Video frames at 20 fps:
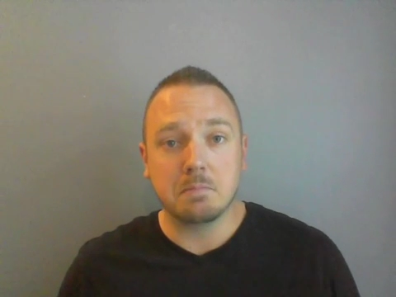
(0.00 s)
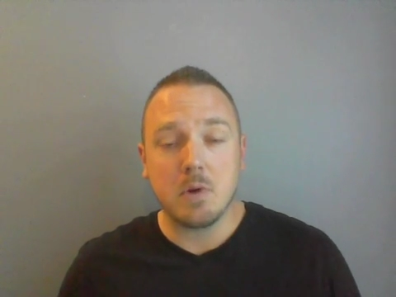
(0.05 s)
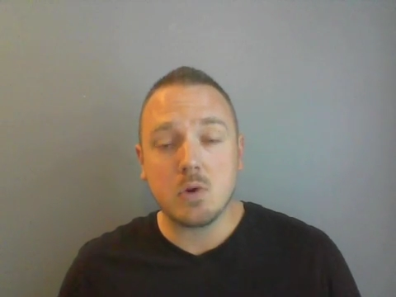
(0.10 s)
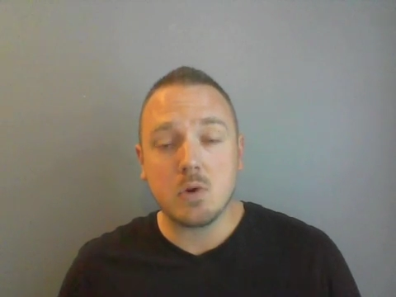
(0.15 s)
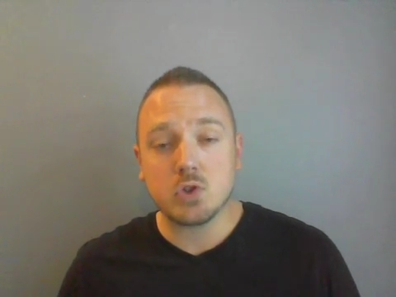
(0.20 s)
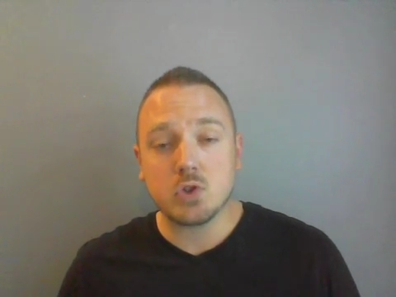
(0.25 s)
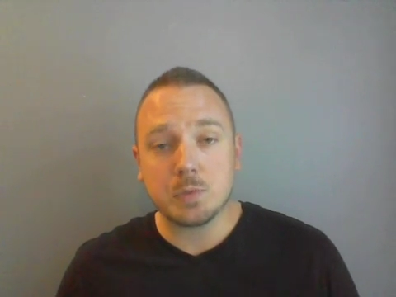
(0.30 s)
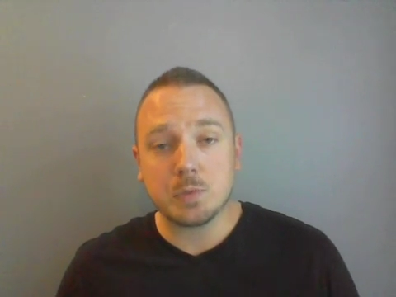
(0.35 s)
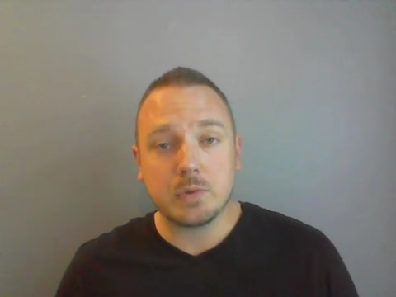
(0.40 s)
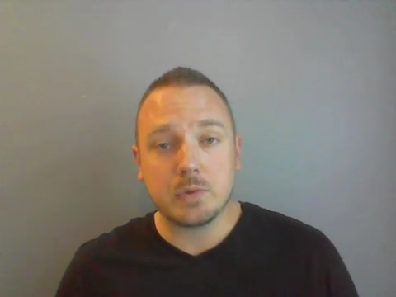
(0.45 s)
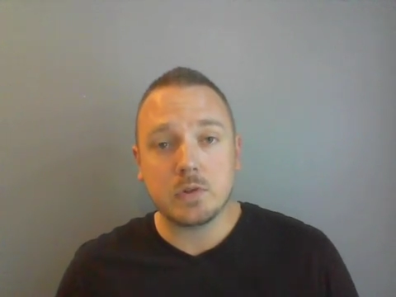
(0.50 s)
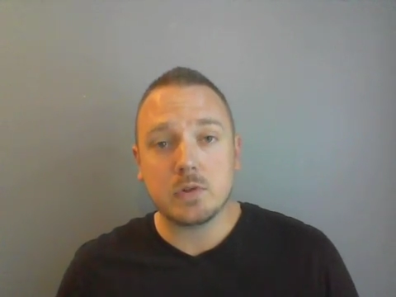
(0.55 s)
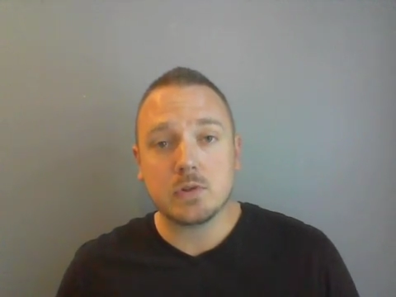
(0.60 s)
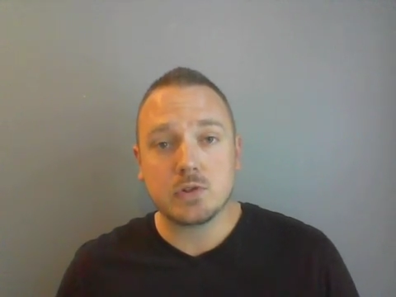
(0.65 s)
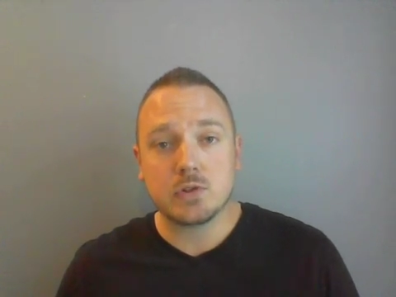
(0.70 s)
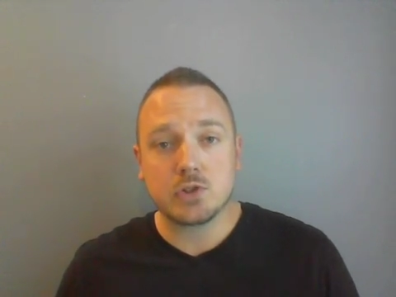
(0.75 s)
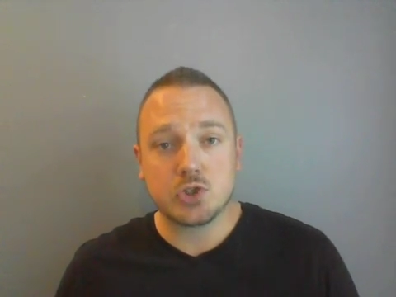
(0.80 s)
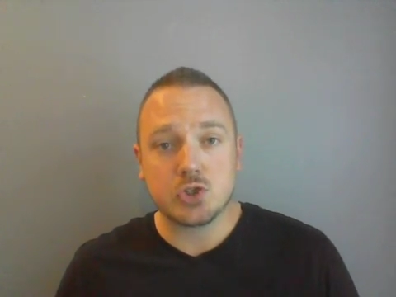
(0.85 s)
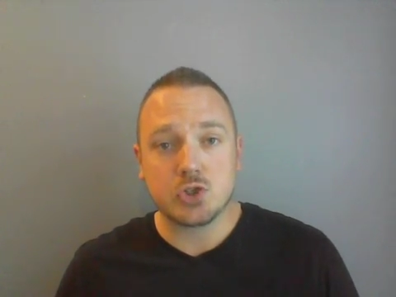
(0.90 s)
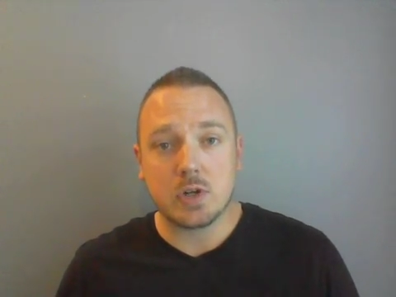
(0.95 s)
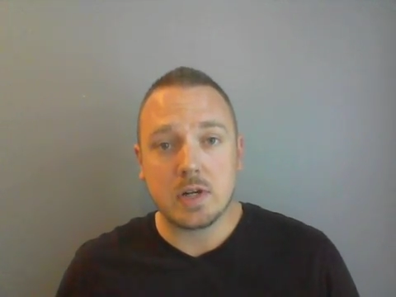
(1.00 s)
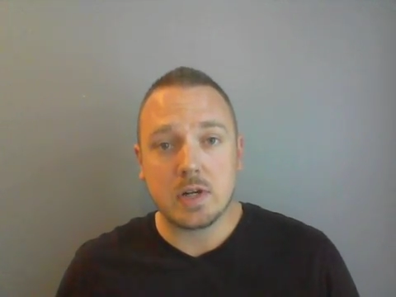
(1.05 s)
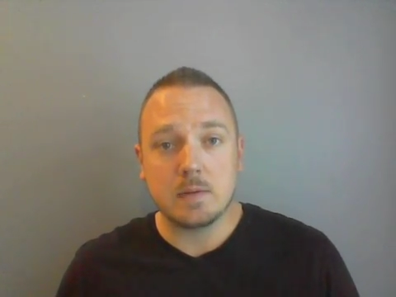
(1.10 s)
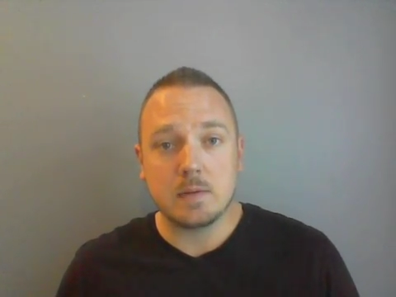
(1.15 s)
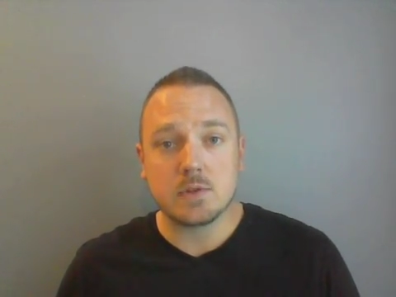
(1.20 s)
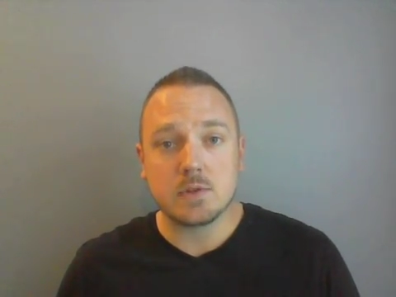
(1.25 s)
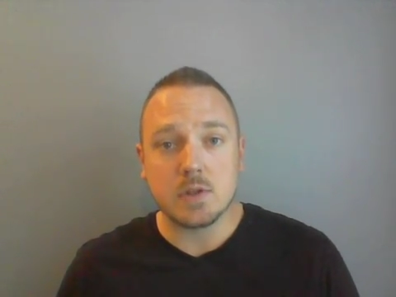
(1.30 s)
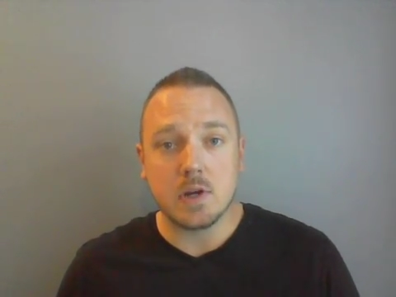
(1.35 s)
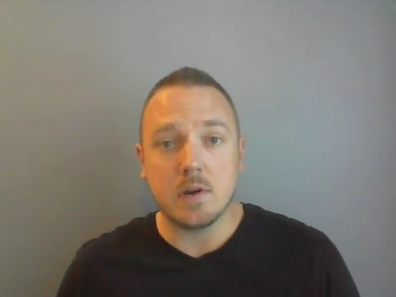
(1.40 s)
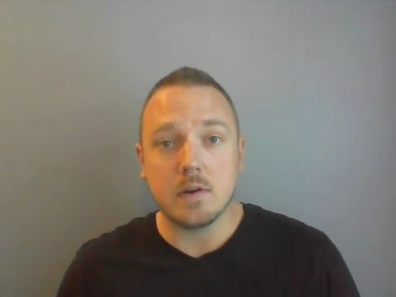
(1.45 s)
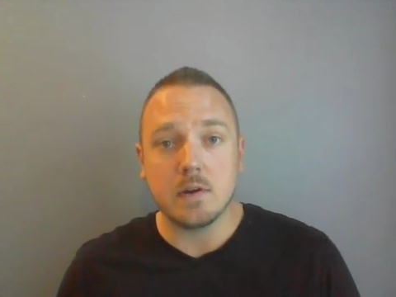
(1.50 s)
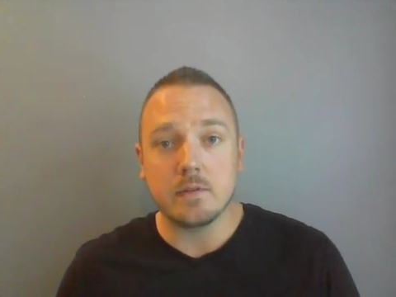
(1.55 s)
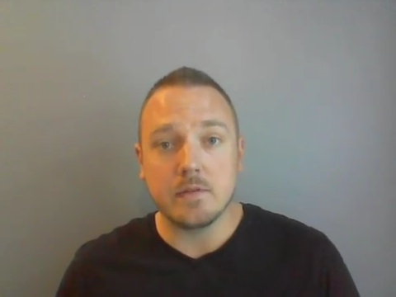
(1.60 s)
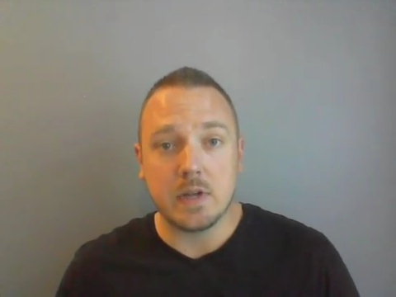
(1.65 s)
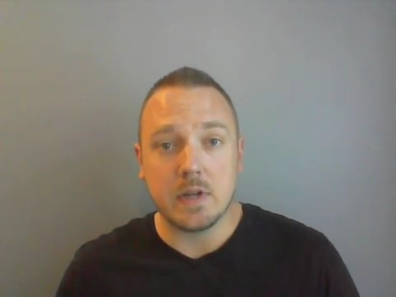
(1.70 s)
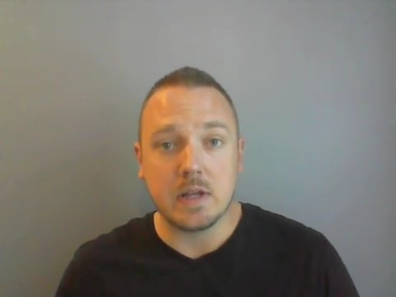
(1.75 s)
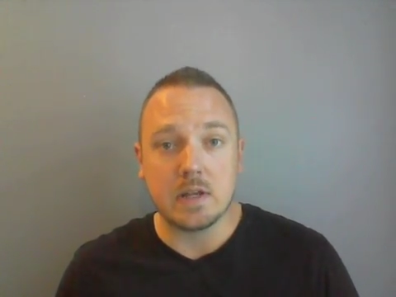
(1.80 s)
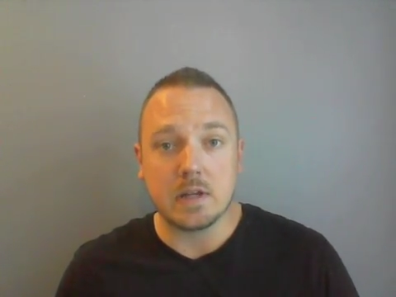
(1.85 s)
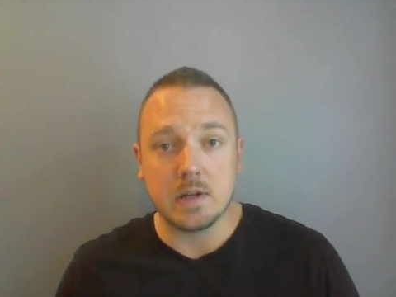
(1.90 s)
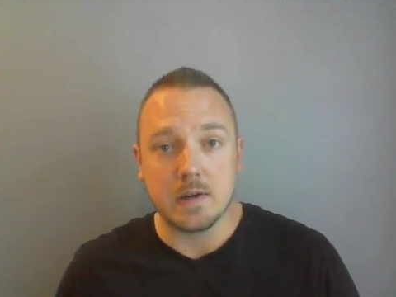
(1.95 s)
multiple streams
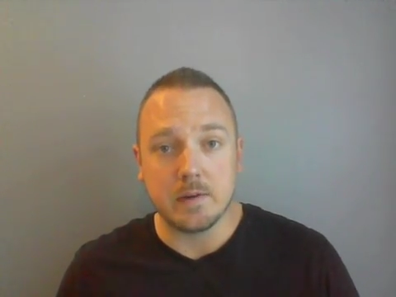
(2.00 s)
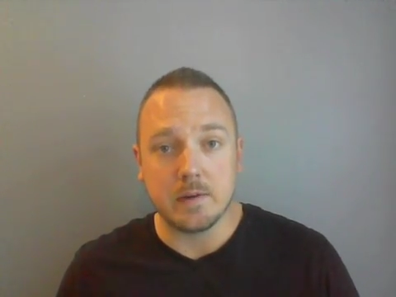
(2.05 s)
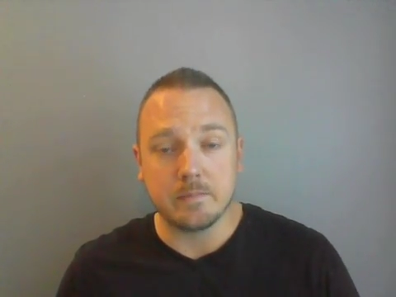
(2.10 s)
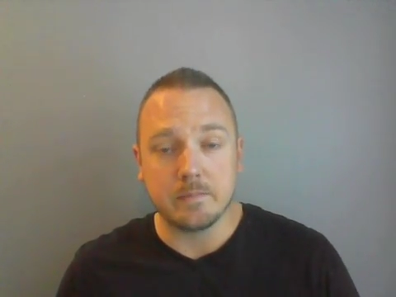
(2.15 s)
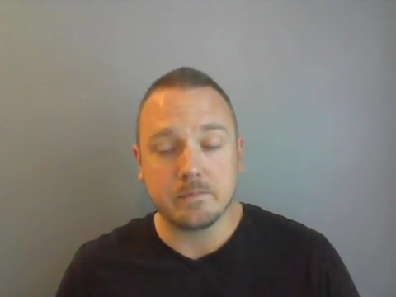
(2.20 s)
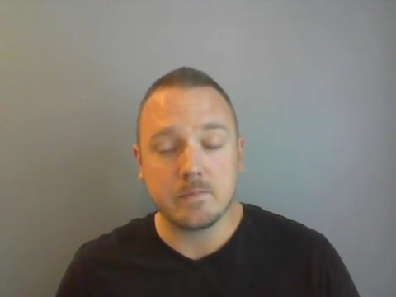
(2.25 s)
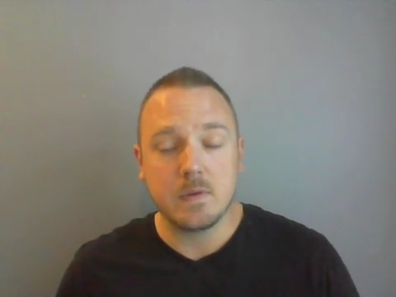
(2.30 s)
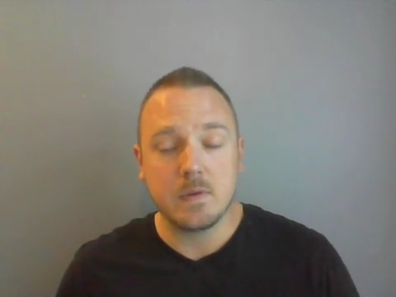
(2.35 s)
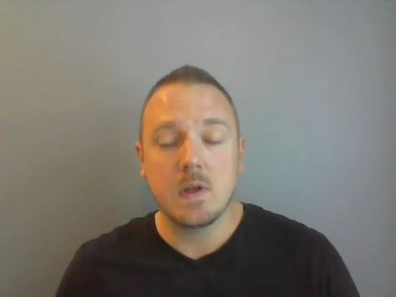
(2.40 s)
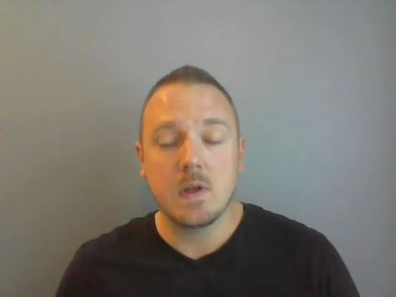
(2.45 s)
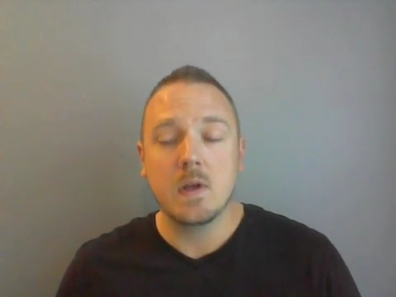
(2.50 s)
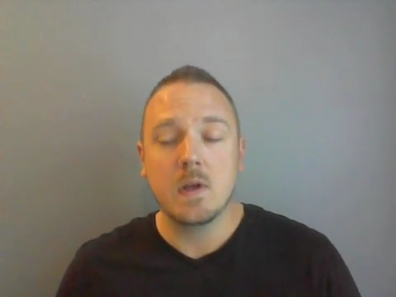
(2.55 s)
of income.